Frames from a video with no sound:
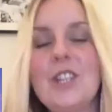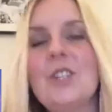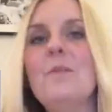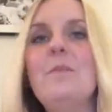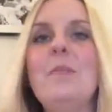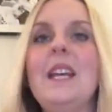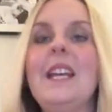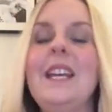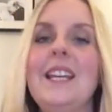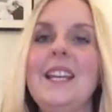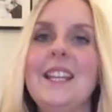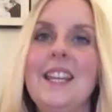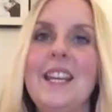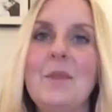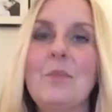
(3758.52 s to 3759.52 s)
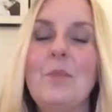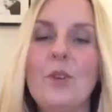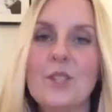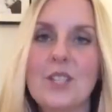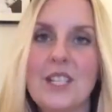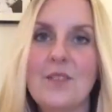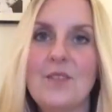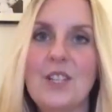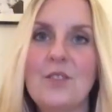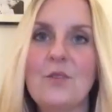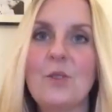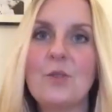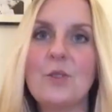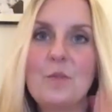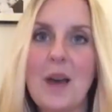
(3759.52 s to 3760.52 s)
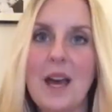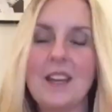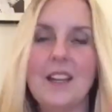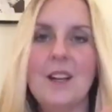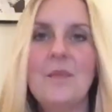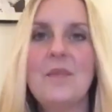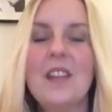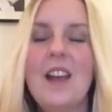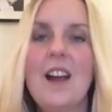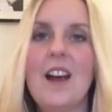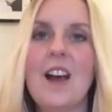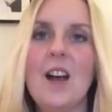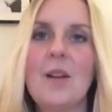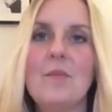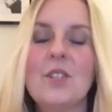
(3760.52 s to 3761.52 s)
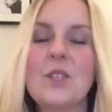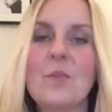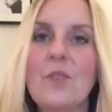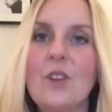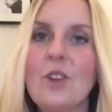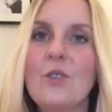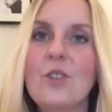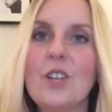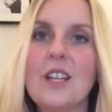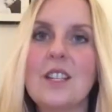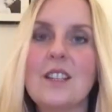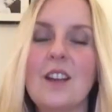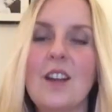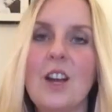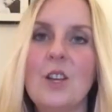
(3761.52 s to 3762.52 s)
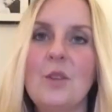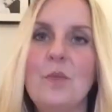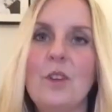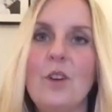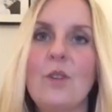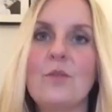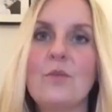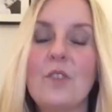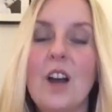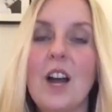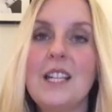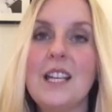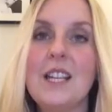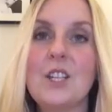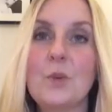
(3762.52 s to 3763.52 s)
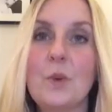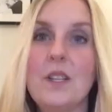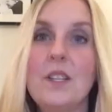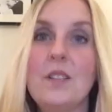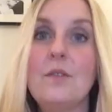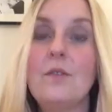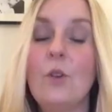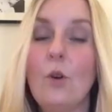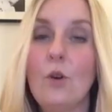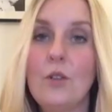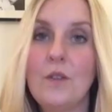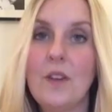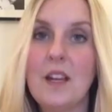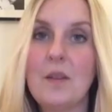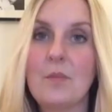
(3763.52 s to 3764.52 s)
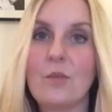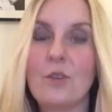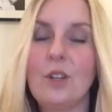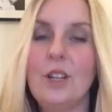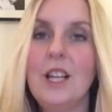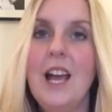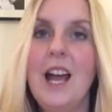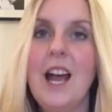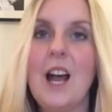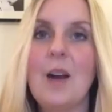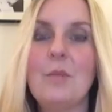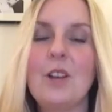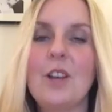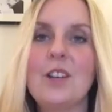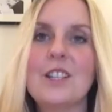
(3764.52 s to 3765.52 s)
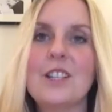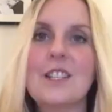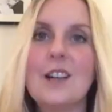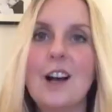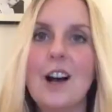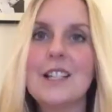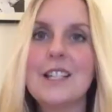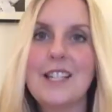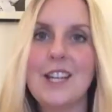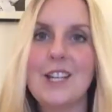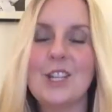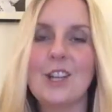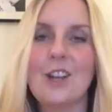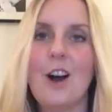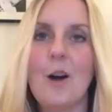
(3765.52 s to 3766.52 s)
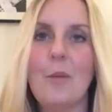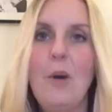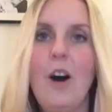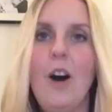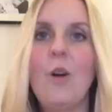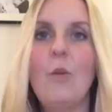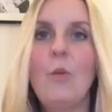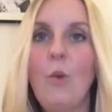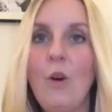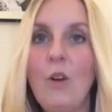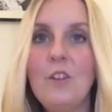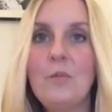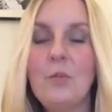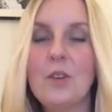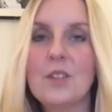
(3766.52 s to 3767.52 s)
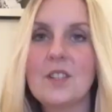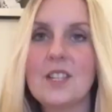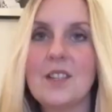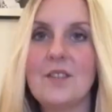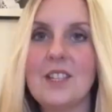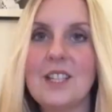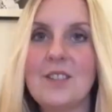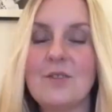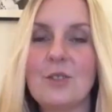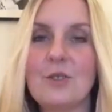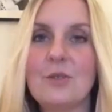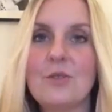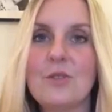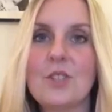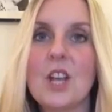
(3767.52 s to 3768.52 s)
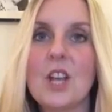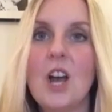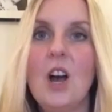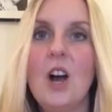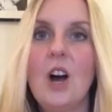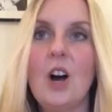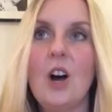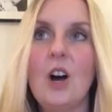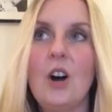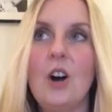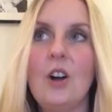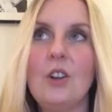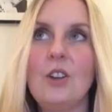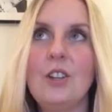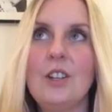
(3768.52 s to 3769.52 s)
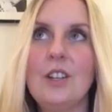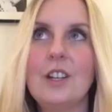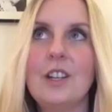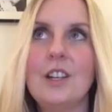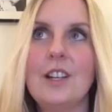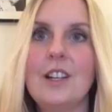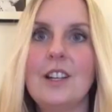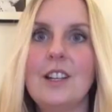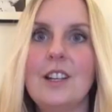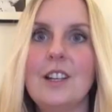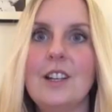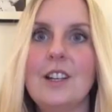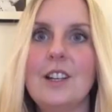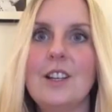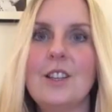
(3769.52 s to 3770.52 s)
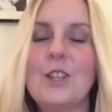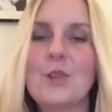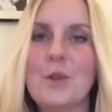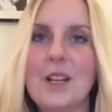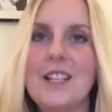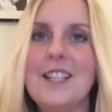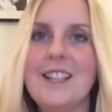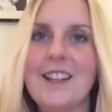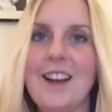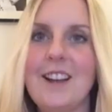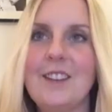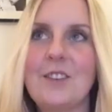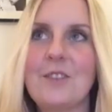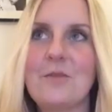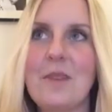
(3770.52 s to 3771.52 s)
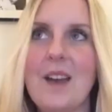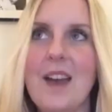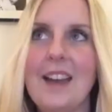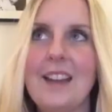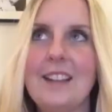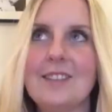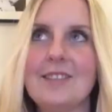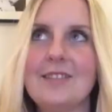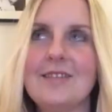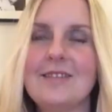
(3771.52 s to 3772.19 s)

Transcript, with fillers: to be the Positivity Rules banner. Um, so pre-order is going to open on Friday the 24th of April and we're going to start stitching our part one of Positivity Rules on the 29th of May.